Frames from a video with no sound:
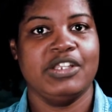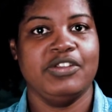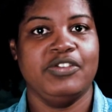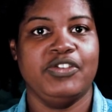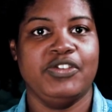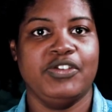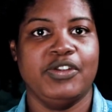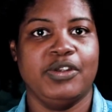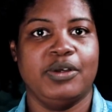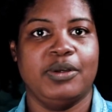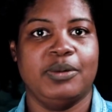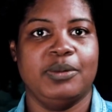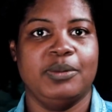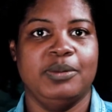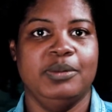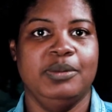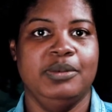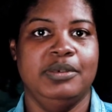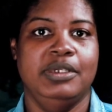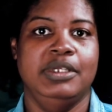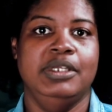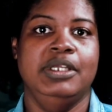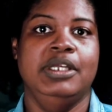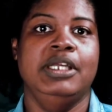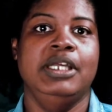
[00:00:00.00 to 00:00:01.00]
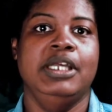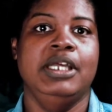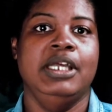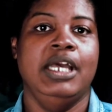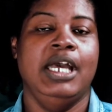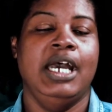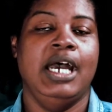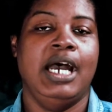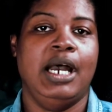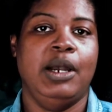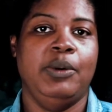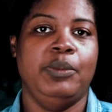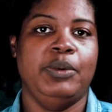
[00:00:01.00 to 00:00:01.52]
So
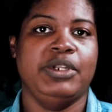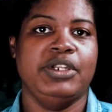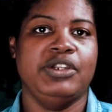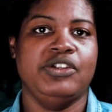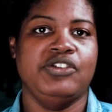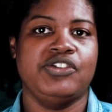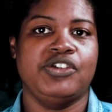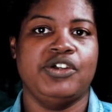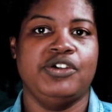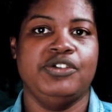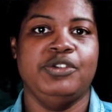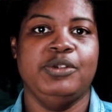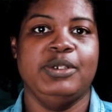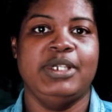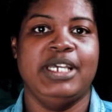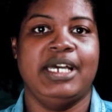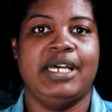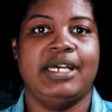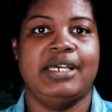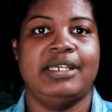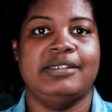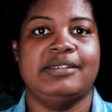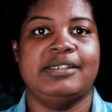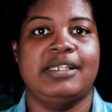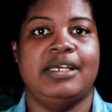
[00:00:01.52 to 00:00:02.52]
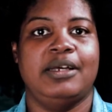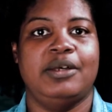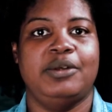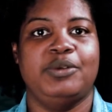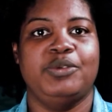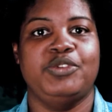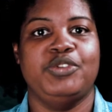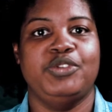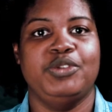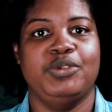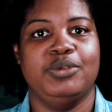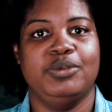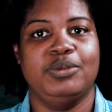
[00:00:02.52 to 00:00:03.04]
I wanted to show you guys
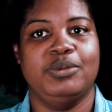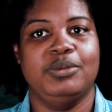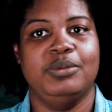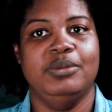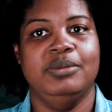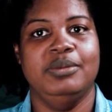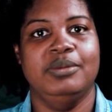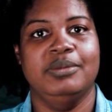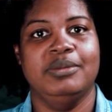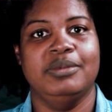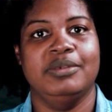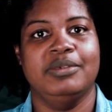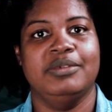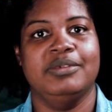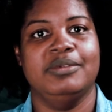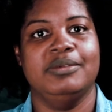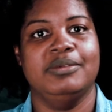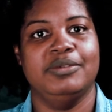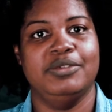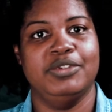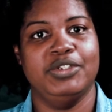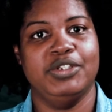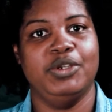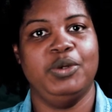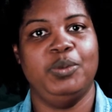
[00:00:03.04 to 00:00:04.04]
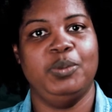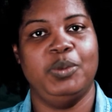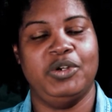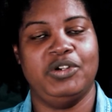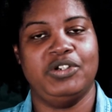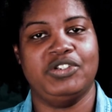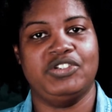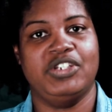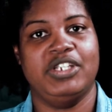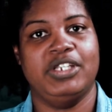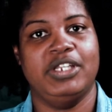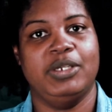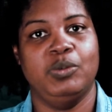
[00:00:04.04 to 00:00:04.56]
how to do your
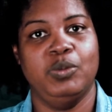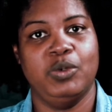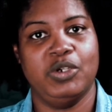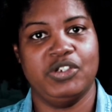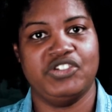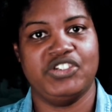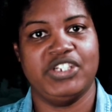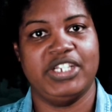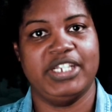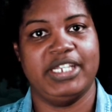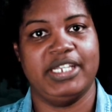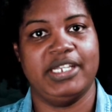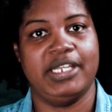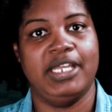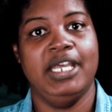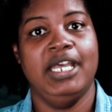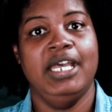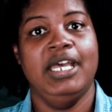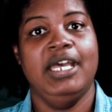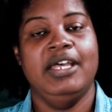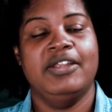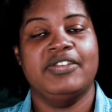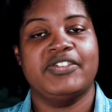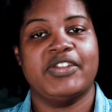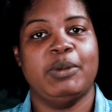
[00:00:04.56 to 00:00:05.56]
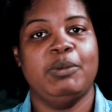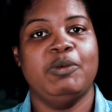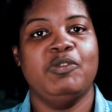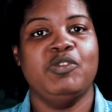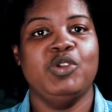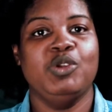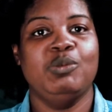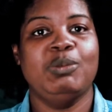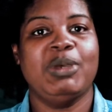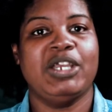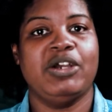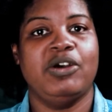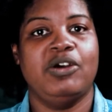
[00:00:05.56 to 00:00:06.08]
wash your hair. Some of
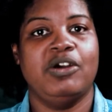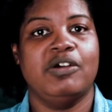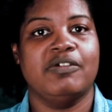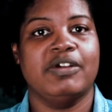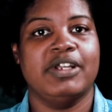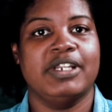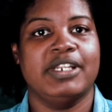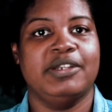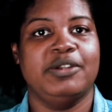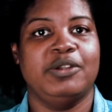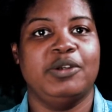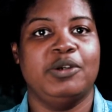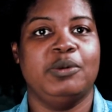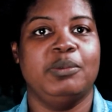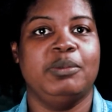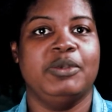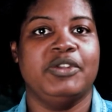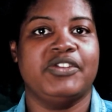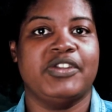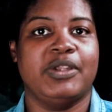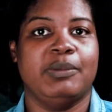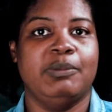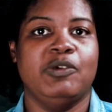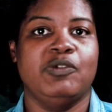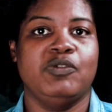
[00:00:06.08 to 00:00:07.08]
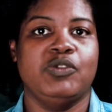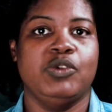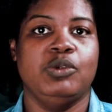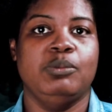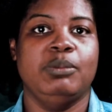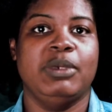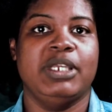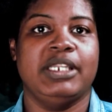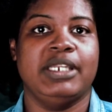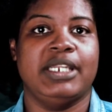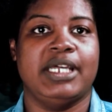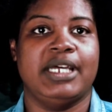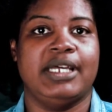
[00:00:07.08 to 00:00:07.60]
you may already know, but some of you
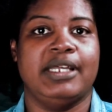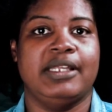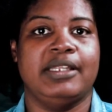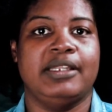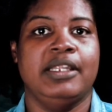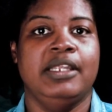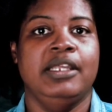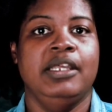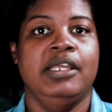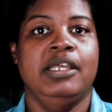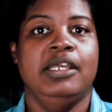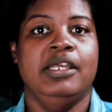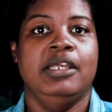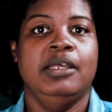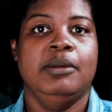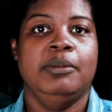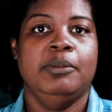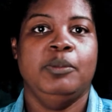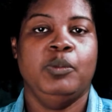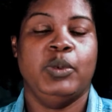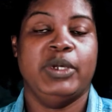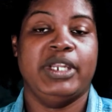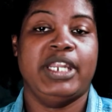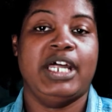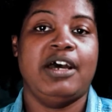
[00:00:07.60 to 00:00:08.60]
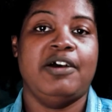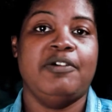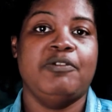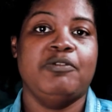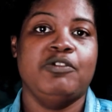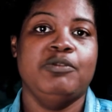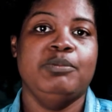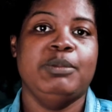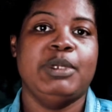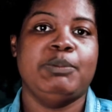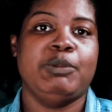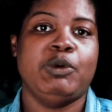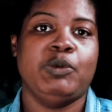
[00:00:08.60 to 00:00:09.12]
may not. When I
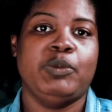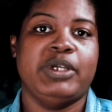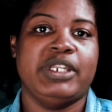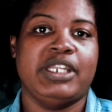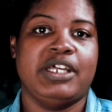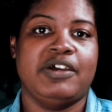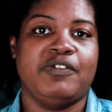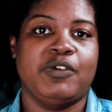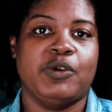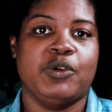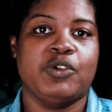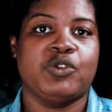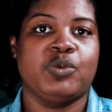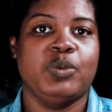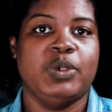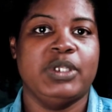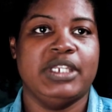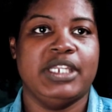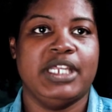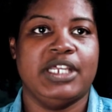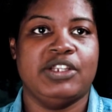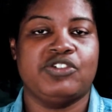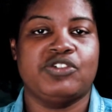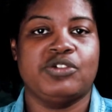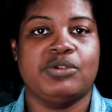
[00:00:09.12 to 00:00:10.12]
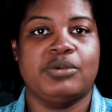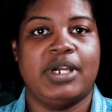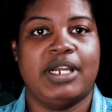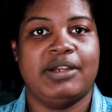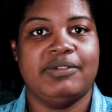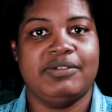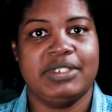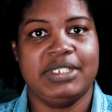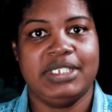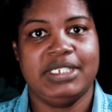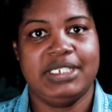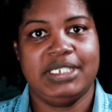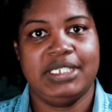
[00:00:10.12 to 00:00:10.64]
remember when I first went natural, I
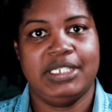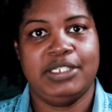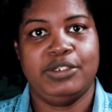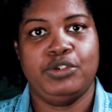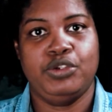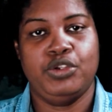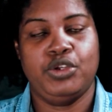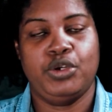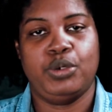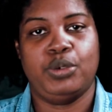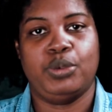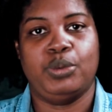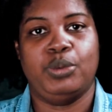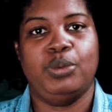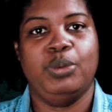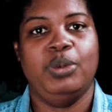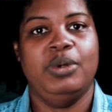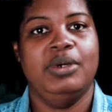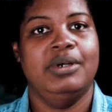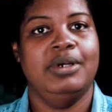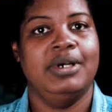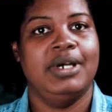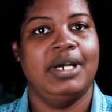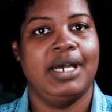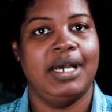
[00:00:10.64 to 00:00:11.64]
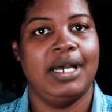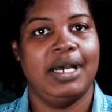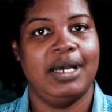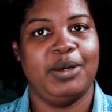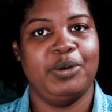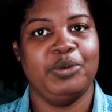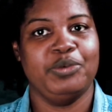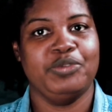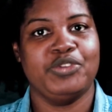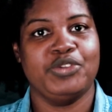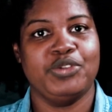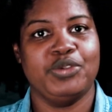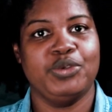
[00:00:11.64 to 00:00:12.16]
really didn't know
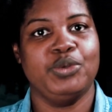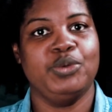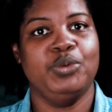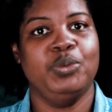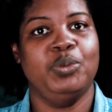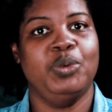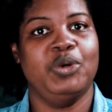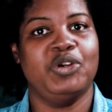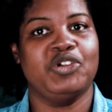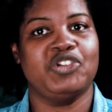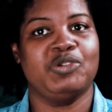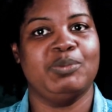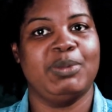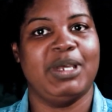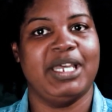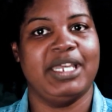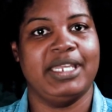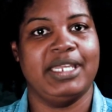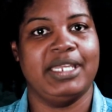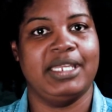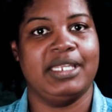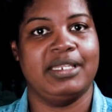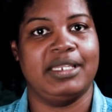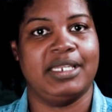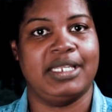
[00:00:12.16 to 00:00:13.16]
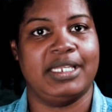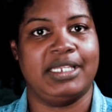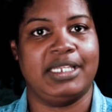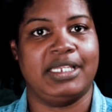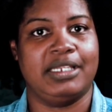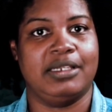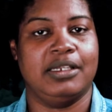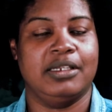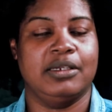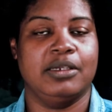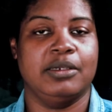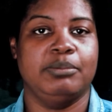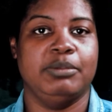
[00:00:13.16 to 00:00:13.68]
how to wash my hair, like,
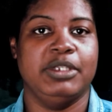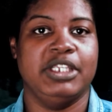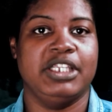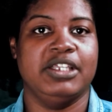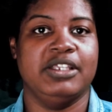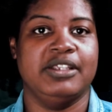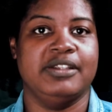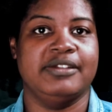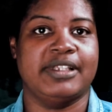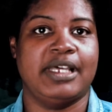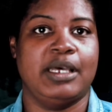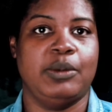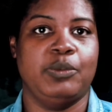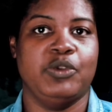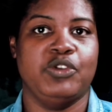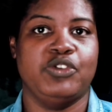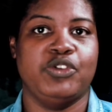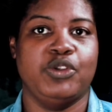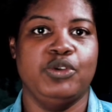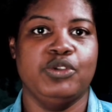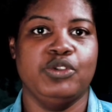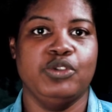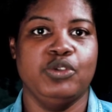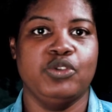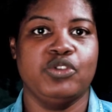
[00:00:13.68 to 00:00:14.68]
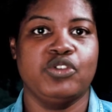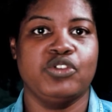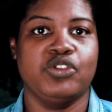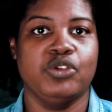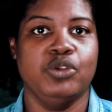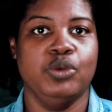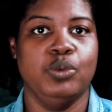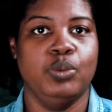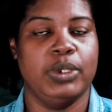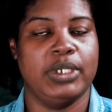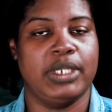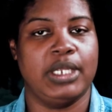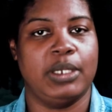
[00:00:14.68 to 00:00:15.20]
because I was so used
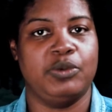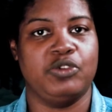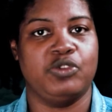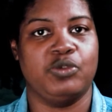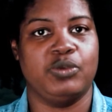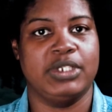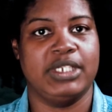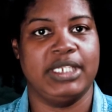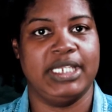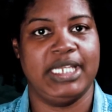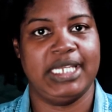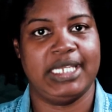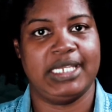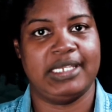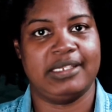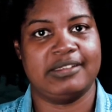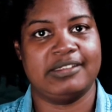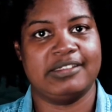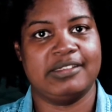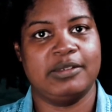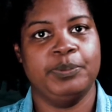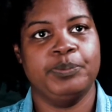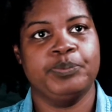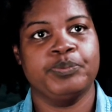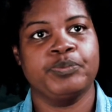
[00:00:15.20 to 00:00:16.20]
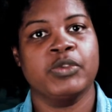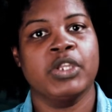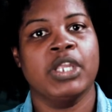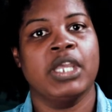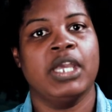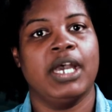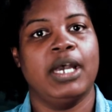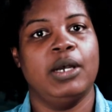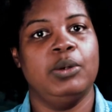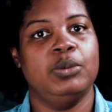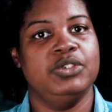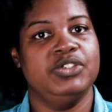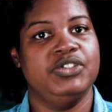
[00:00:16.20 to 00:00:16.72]
to when I was relaxed,
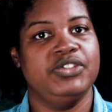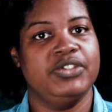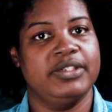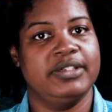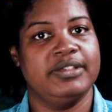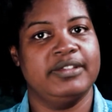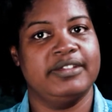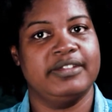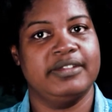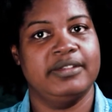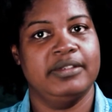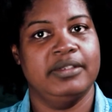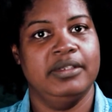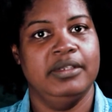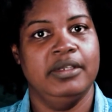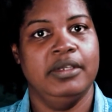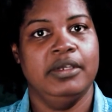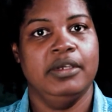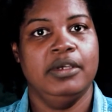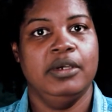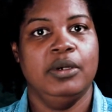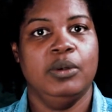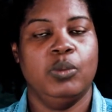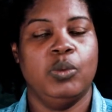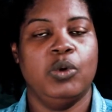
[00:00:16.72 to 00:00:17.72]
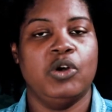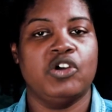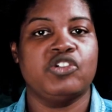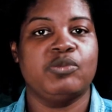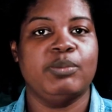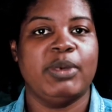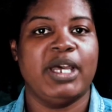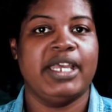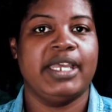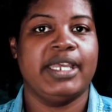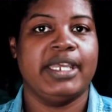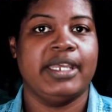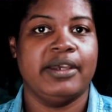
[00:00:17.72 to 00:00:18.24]
I would just wash
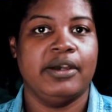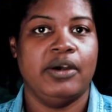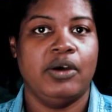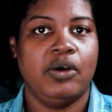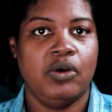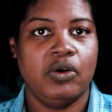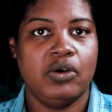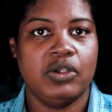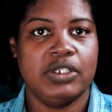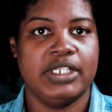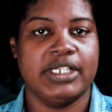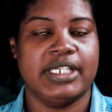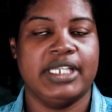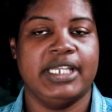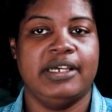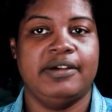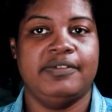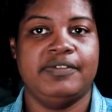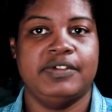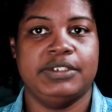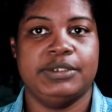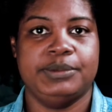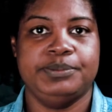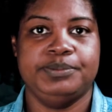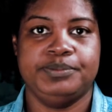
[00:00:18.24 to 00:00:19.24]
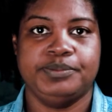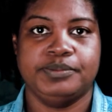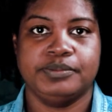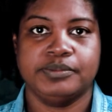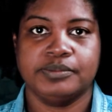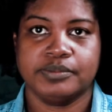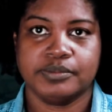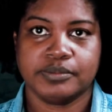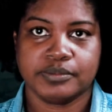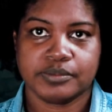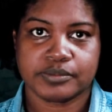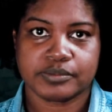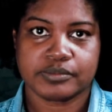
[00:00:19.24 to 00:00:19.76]
my hair all together
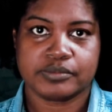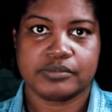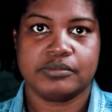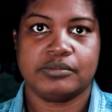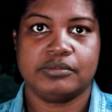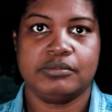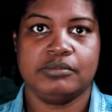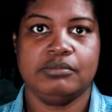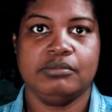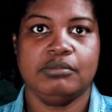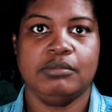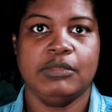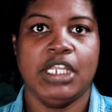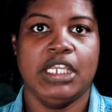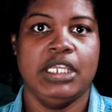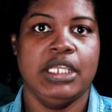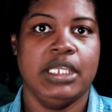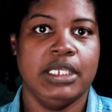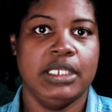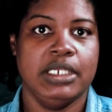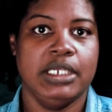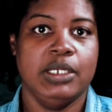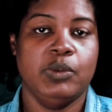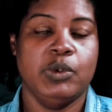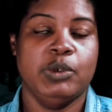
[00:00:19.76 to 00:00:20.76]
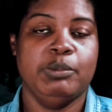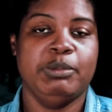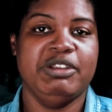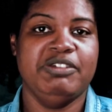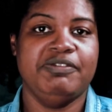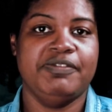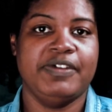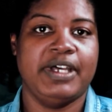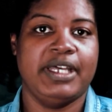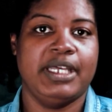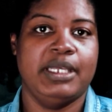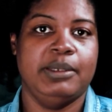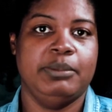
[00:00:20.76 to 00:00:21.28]
and it would be
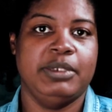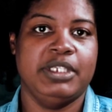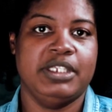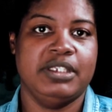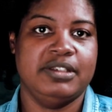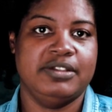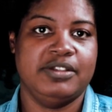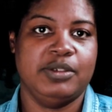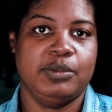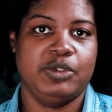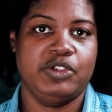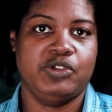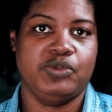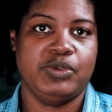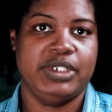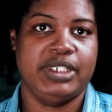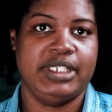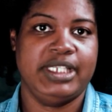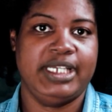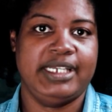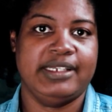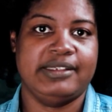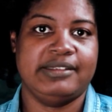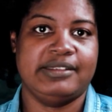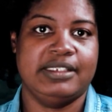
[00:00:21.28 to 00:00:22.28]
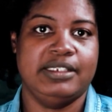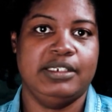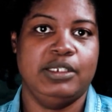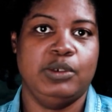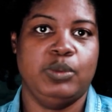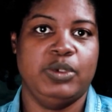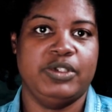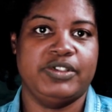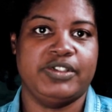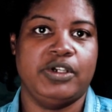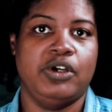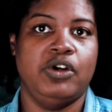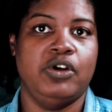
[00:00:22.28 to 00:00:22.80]
fine because it was relaxed and it
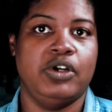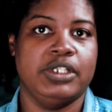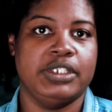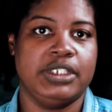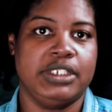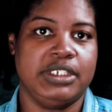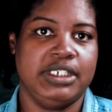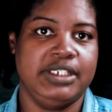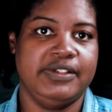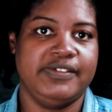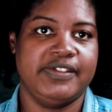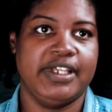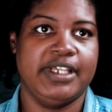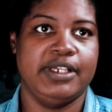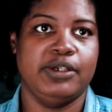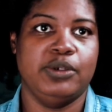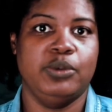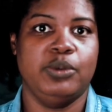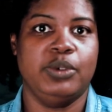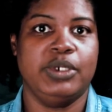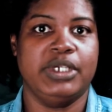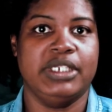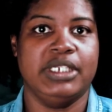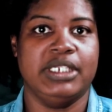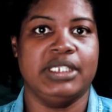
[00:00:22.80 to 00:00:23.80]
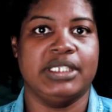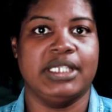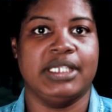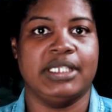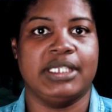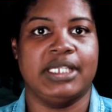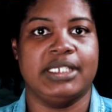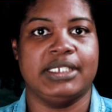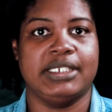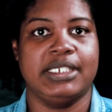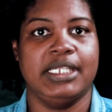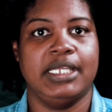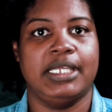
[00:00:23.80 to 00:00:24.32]
wasn't hard to detangle or anything
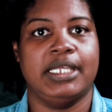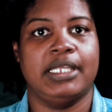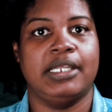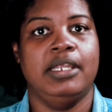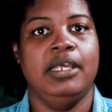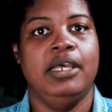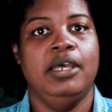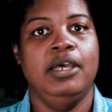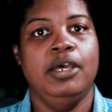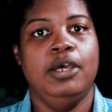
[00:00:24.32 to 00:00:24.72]
like that.